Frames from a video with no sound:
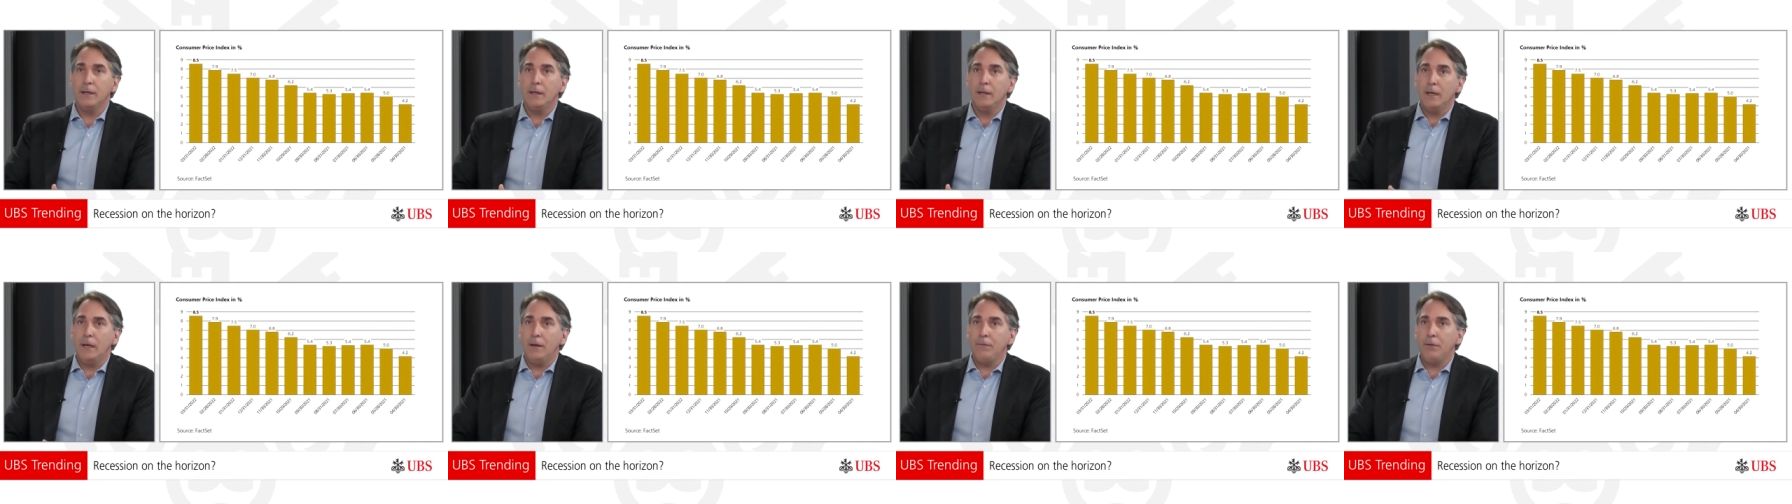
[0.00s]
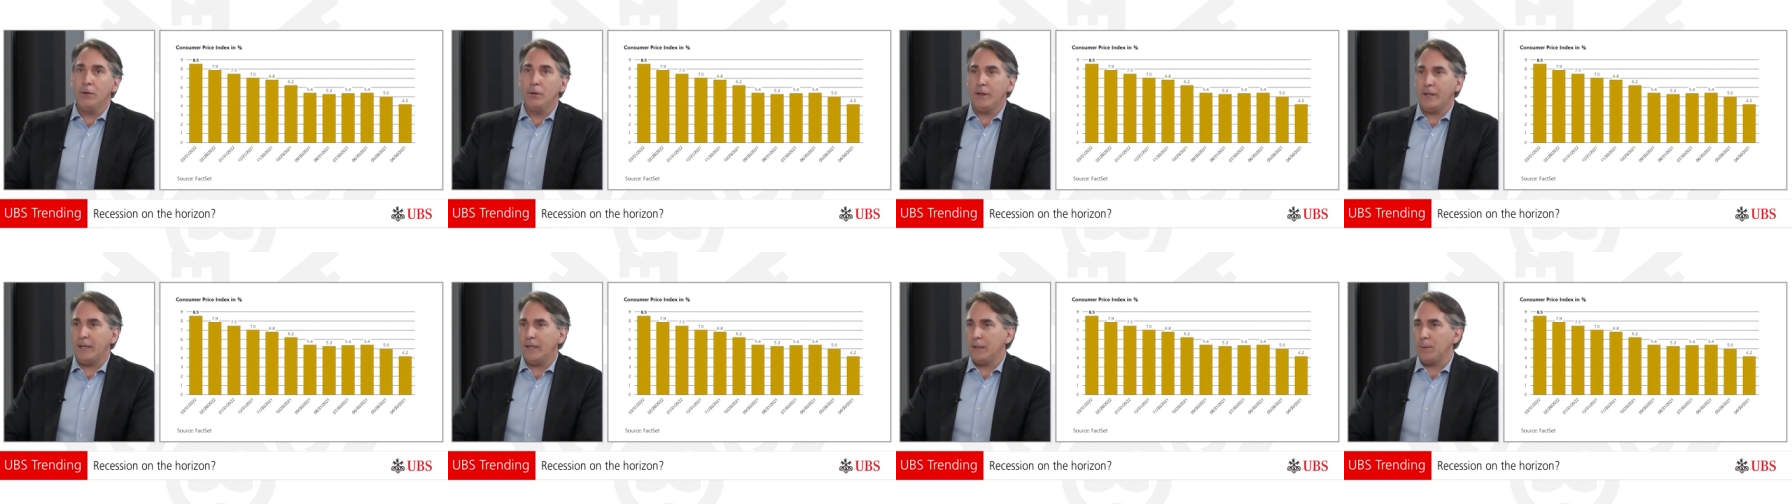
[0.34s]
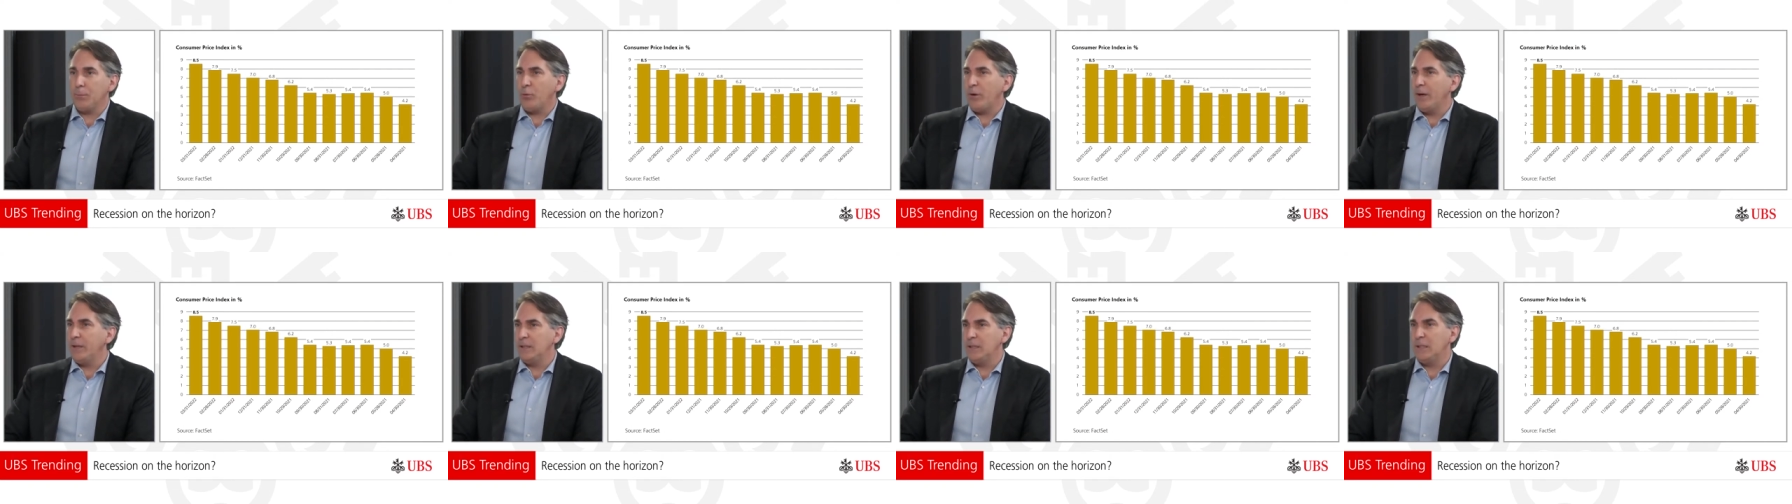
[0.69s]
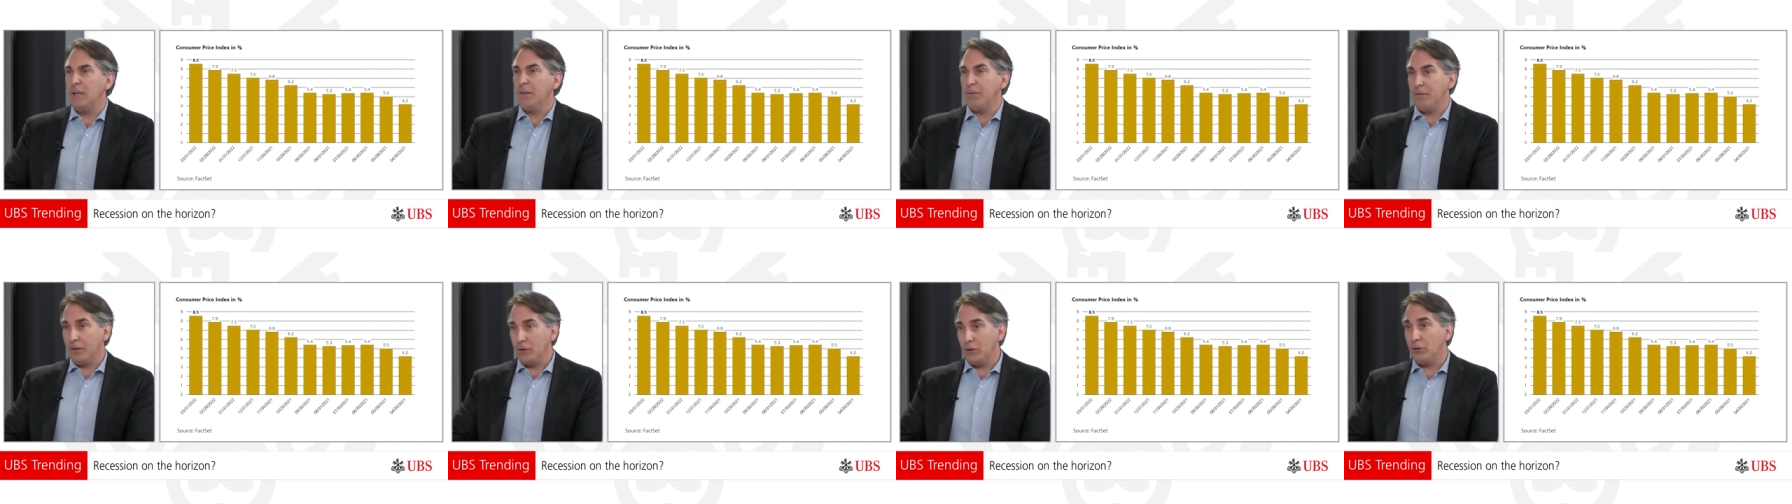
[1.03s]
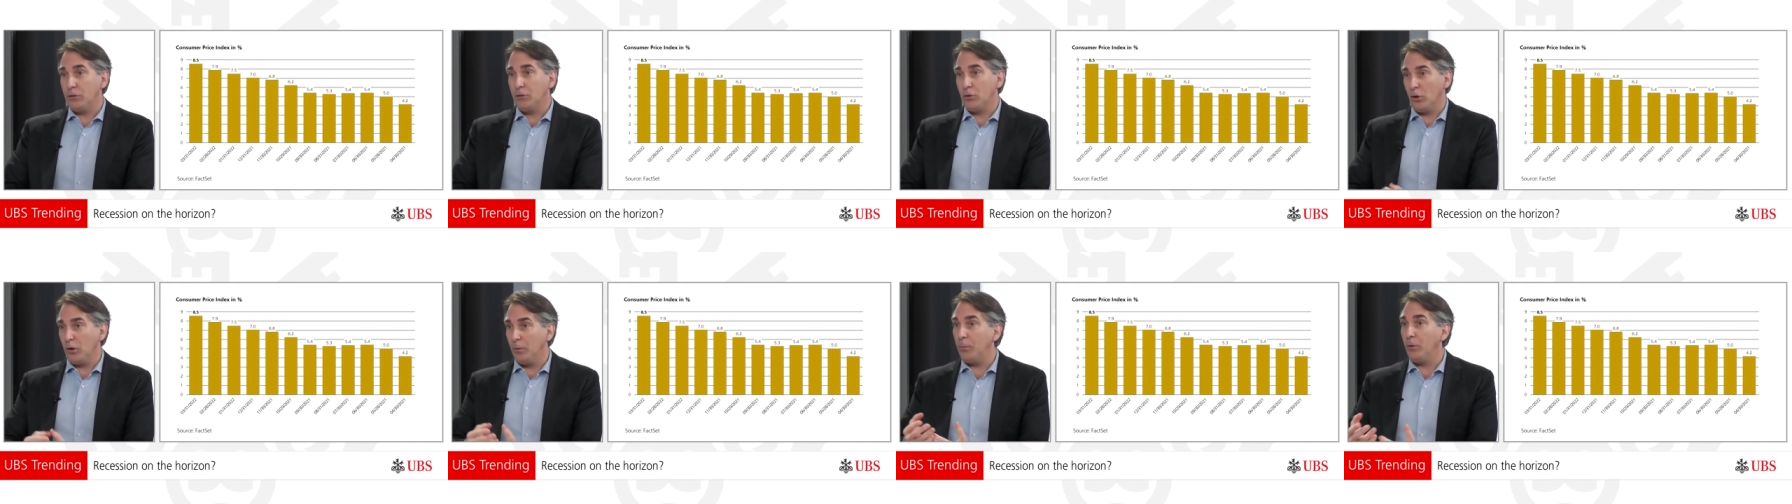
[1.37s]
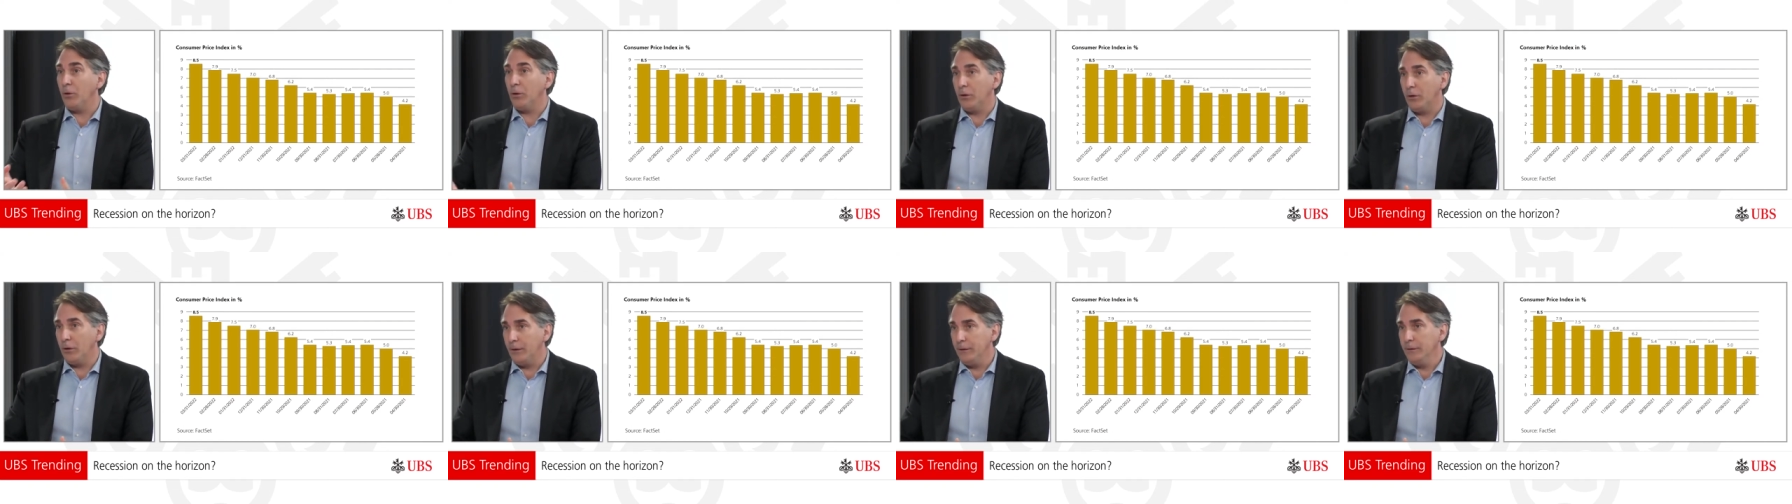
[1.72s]
If you look at the price of different durable
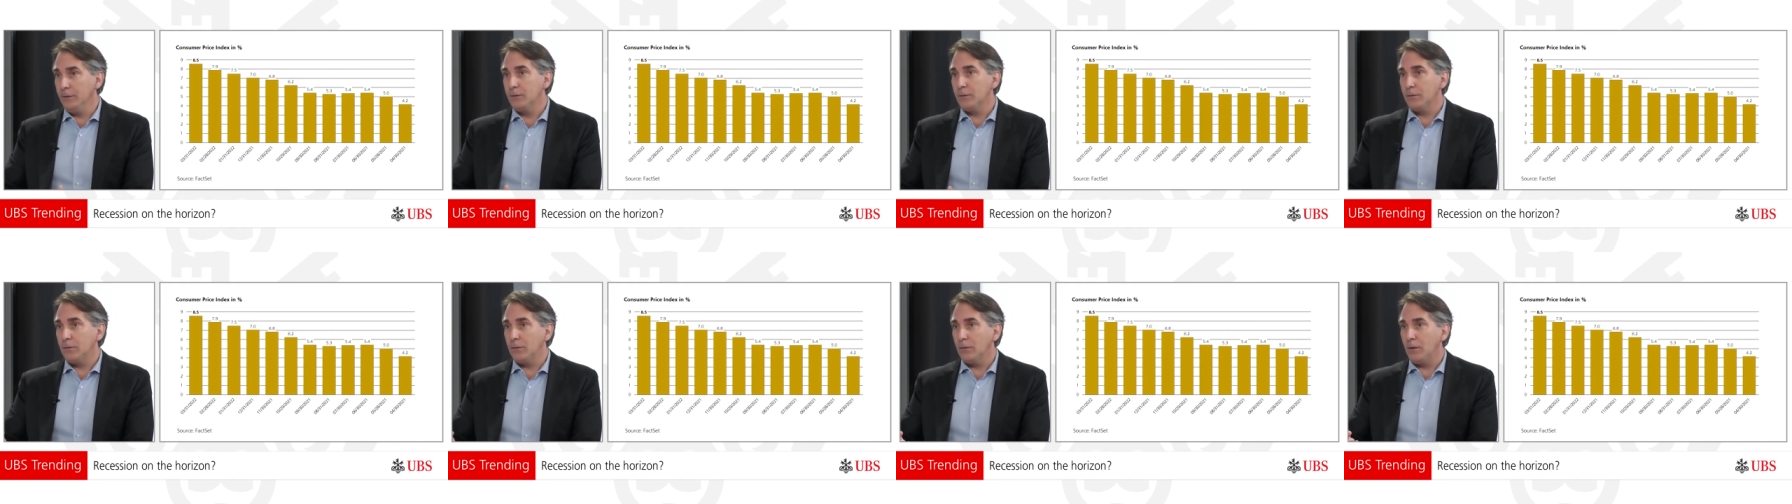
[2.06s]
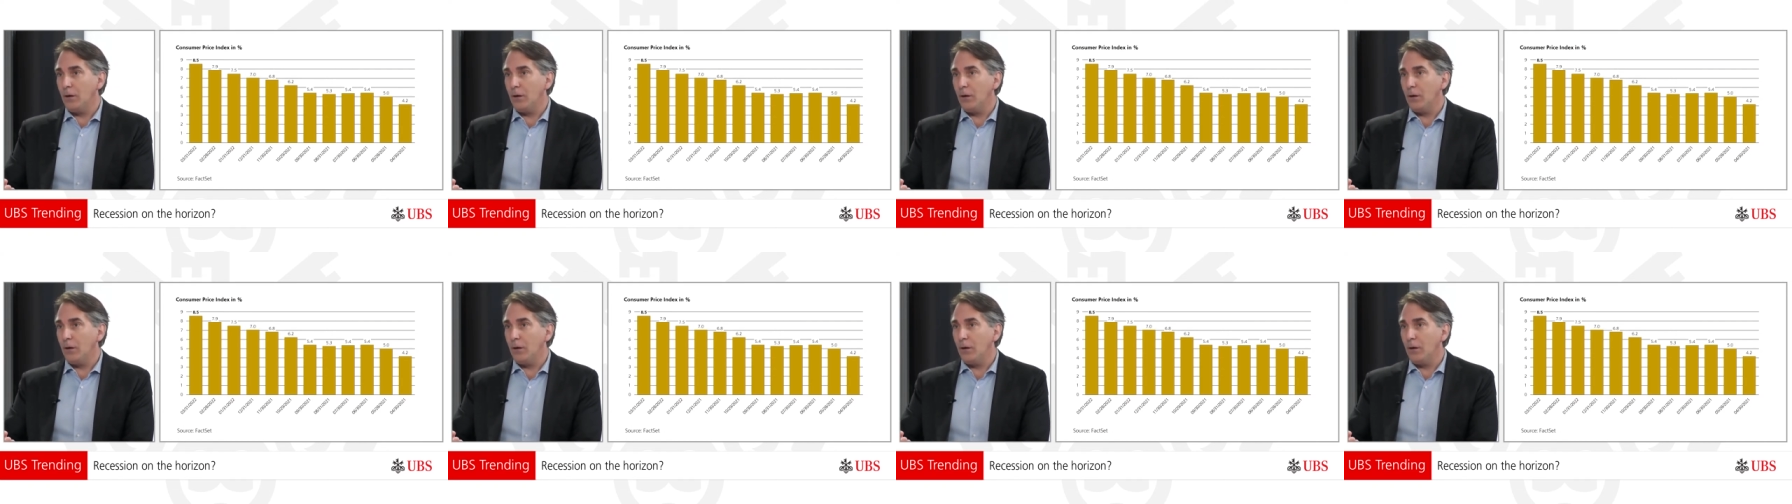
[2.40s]
goods